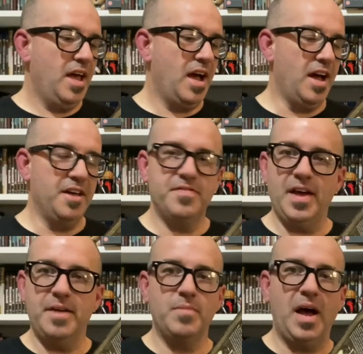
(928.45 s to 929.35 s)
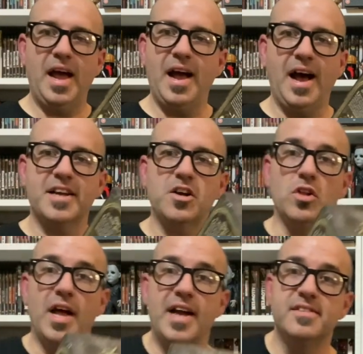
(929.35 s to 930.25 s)
I
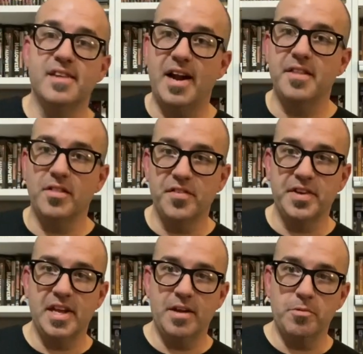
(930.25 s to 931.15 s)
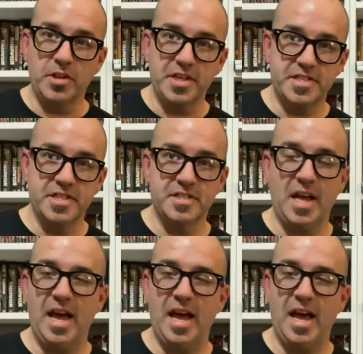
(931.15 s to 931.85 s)
collect Night of the Living Dead releases.